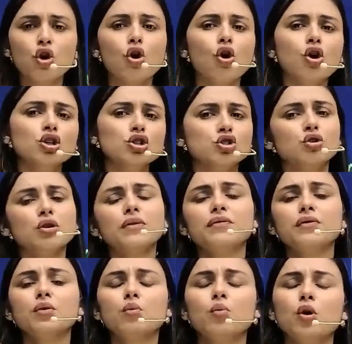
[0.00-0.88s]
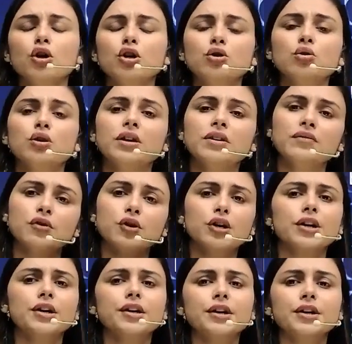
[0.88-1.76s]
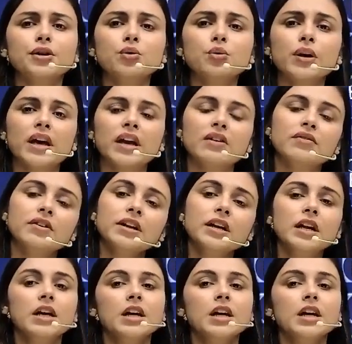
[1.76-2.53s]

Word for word: Also, if you want to convert it into Kelvin,